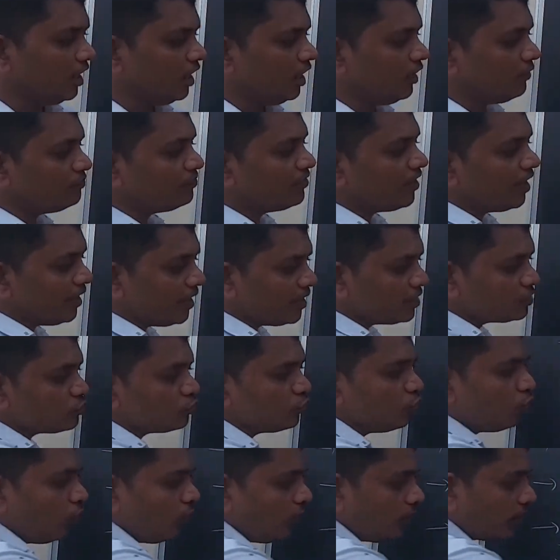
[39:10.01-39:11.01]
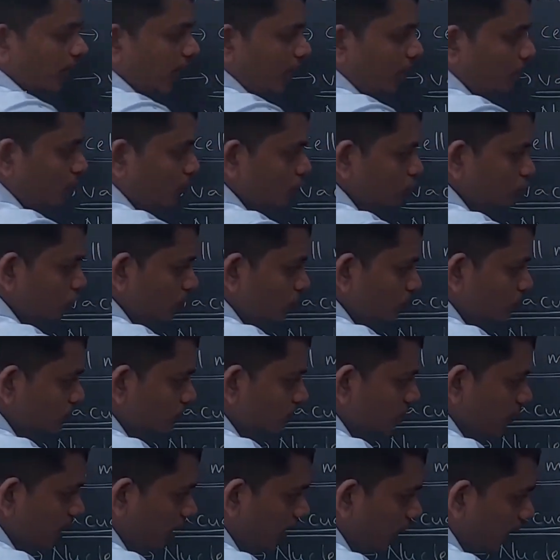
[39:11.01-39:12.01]
If there is no
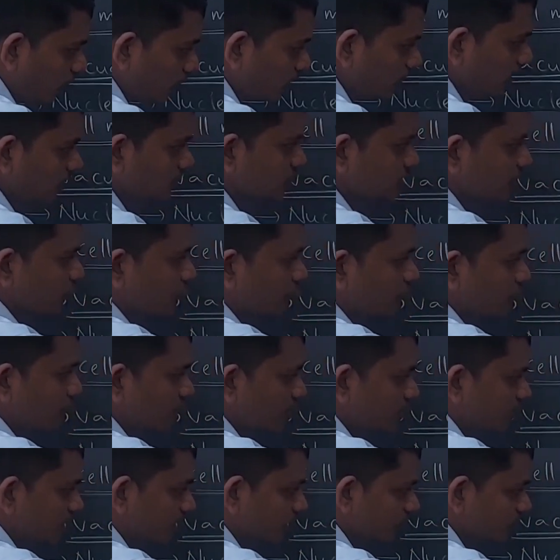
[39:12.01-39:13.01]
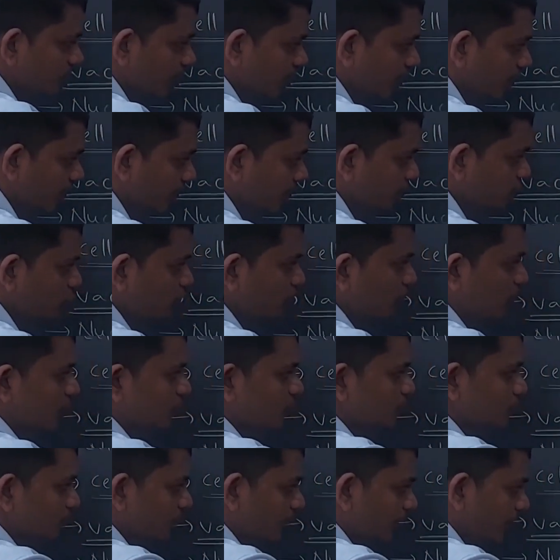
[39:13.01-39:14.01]
ribosomes on the surface of the
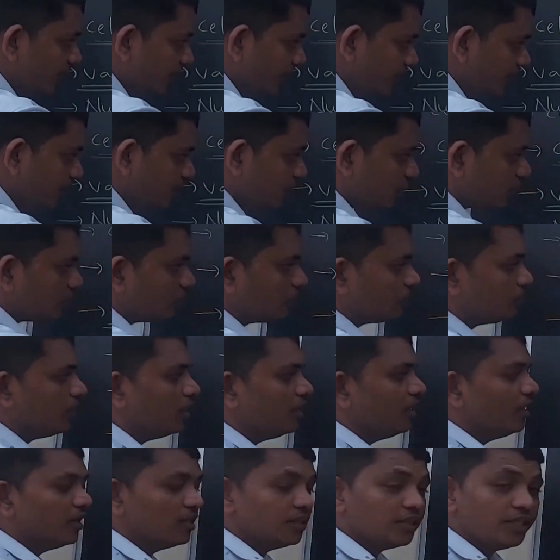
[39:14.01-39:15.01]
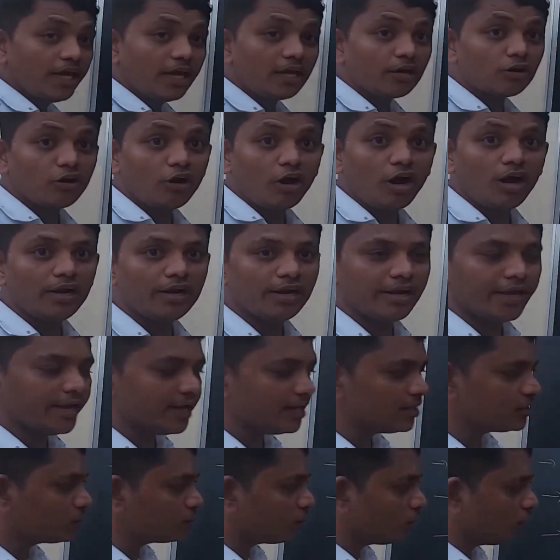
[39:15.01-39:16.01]
endoplasmic reticulum, they are called
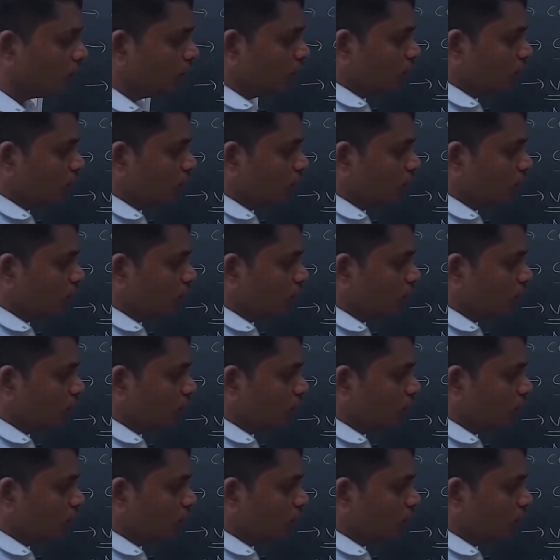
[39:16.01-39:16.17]
as